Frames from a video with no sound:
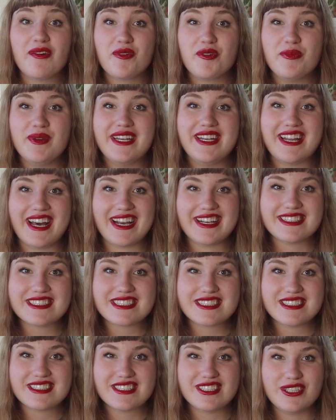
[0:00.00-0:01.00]
it would be
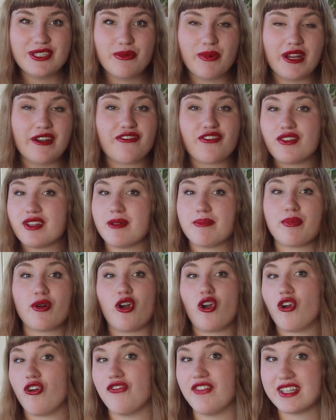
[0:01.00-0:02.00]
nice to wait for the
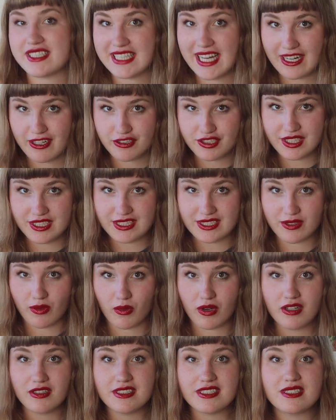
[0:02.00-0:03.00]
perfect energy
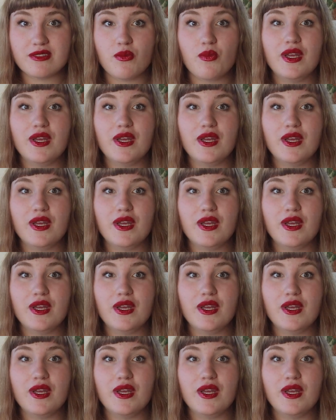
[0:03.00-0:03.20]
source,